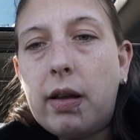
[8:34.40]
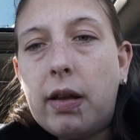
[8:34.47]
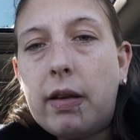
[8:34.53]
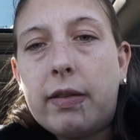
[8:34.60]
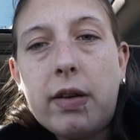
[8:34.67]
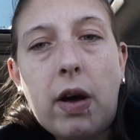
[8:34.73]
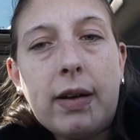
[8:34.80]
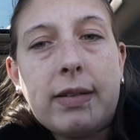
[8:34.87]
it
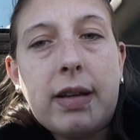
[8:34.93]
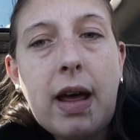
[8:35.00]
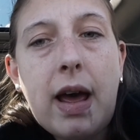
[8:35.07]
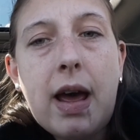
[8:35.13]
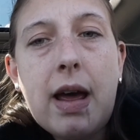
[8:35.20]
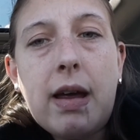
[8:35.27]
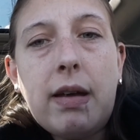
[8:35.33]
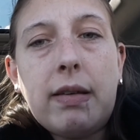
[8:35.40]

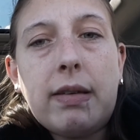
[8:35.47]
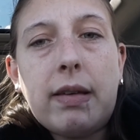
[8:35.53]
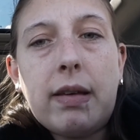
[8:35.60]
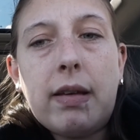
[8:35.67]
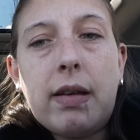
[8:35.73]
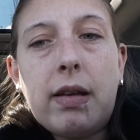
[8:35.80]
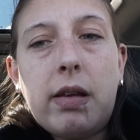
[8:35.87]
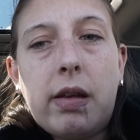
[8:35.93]
sautés,
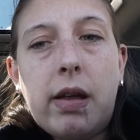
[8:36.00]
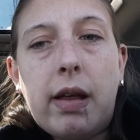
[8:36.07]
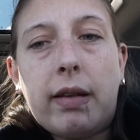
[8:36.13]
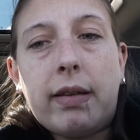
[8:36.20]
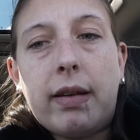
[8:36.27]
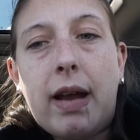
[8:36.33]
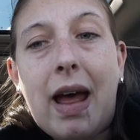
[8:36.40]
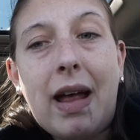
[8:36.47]

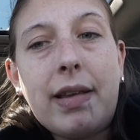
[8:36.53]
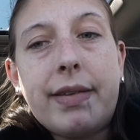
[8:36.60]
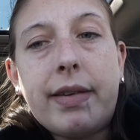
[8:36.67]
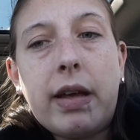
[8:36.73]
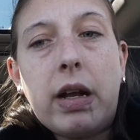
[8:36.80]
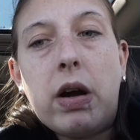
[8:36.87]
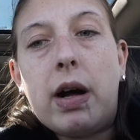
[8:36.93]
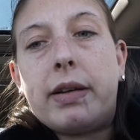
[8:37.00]
it's an on
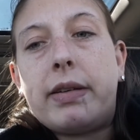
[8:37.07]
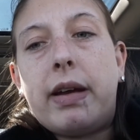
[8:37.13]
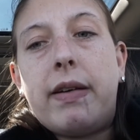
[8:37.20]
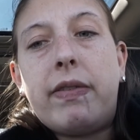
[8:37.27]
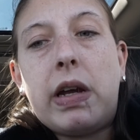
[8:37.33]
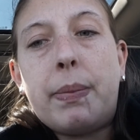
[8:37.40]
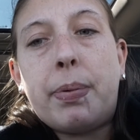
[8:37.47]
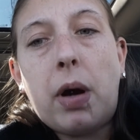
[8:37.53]

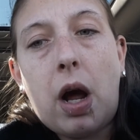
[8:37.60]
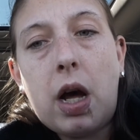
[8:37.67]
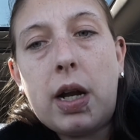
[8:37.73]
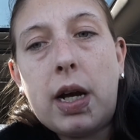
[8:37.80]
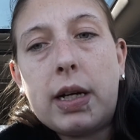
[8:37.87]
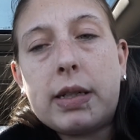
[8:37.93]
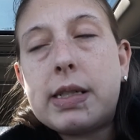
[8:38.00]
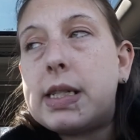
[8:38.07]
TV
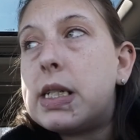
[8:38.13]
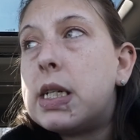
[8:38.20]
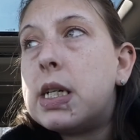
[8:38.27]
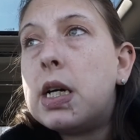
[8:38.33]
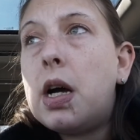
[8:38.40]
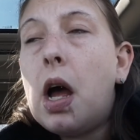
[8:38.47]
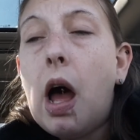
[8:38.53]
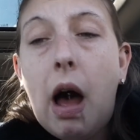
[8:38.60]
product.
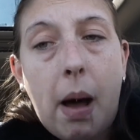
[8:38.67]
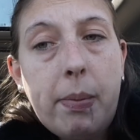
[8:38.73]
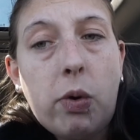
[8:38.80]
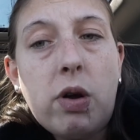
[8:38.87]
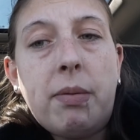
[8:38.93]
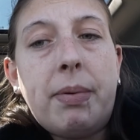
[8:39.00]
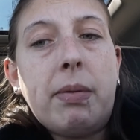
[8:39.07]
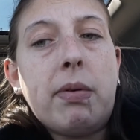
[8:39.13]
I'm
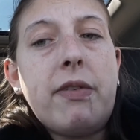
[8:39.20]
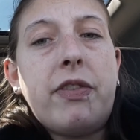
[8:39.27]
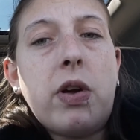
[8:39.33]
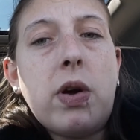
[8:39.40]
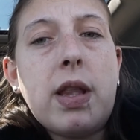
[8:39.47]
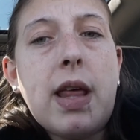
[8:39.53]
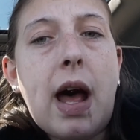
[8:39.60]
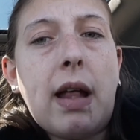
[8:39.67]
going to be
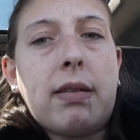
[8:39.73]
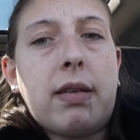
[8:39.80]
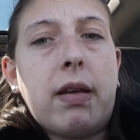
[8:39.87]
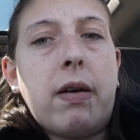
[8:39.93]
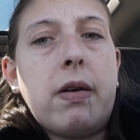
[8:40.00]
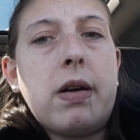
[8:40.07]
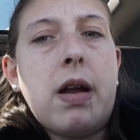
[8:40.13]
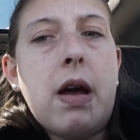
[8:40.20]
reviewing that
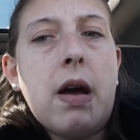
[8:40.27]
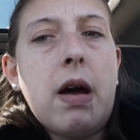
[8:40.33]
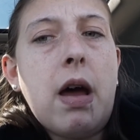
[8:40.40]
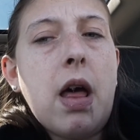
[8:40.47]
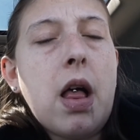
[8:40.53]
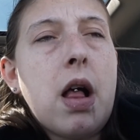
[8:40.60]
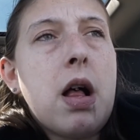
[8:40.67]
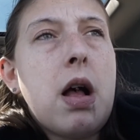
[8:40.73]
soon.
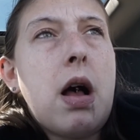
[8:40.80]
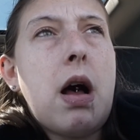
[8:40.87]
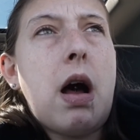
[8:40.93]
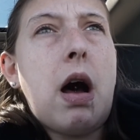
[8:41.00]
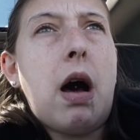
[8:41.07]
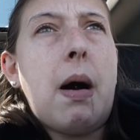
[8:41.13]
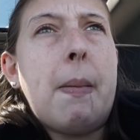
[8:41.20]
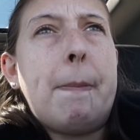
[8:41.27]

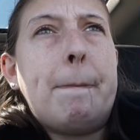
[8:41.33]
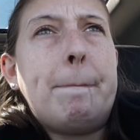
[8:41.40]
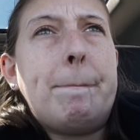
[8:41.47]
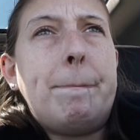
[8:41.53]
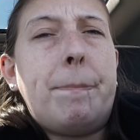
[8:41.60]
Um,